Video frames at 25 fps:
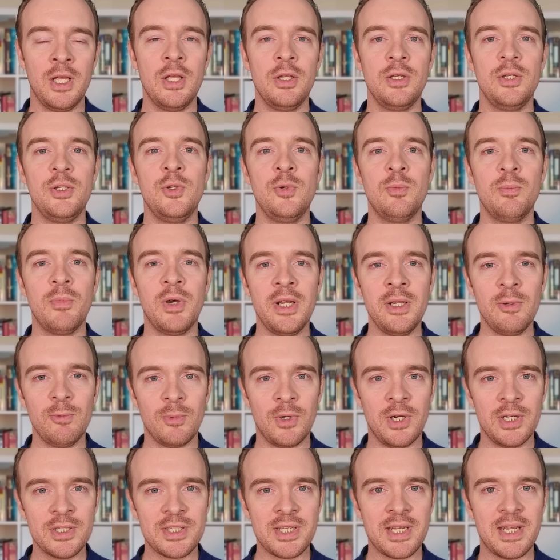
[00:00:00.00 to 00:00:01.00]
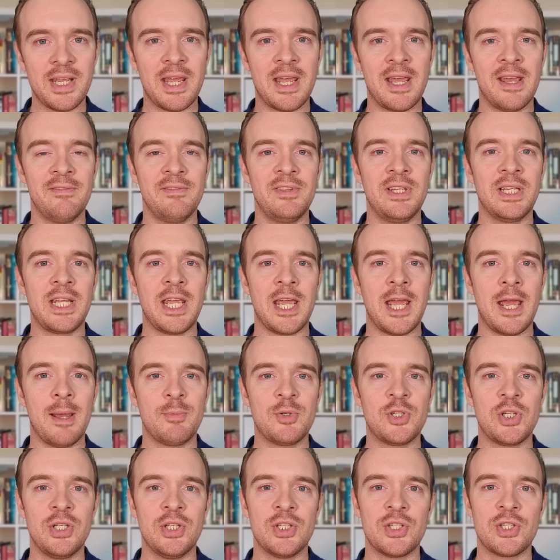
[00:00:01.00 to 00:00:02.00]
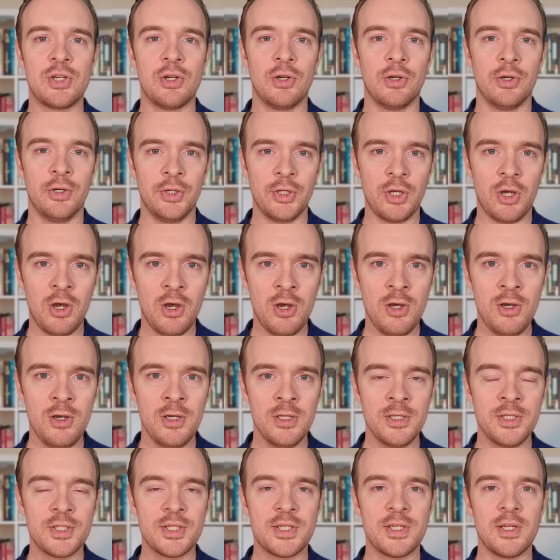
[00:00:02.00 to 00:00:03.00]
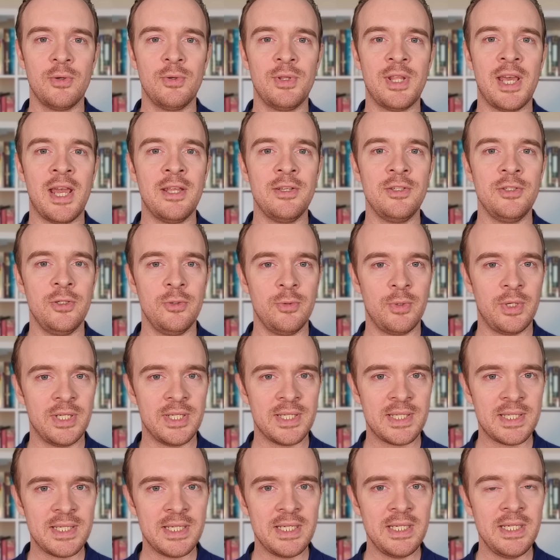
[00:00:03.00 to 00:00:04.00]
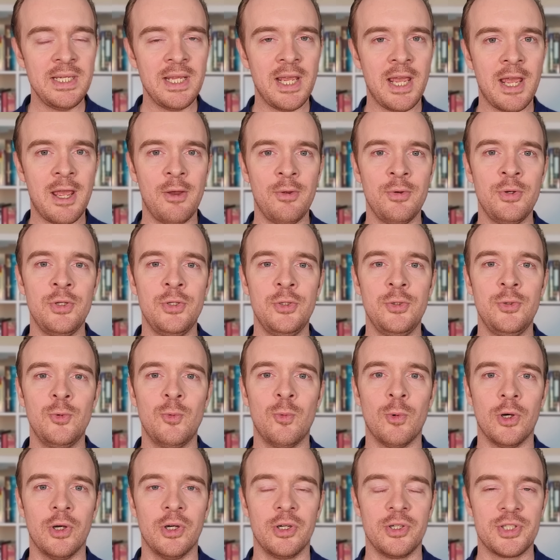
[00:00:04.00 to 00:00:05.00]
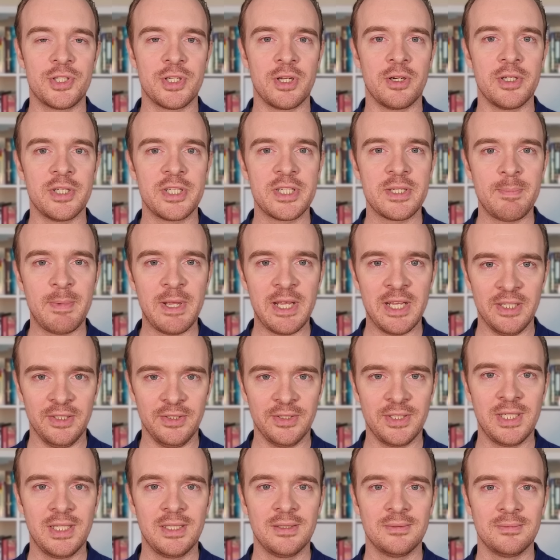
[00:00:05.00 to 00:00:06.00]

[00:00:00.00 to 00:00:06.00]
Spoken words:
you might want to have the captions turned on so that you can see how new words are spelled.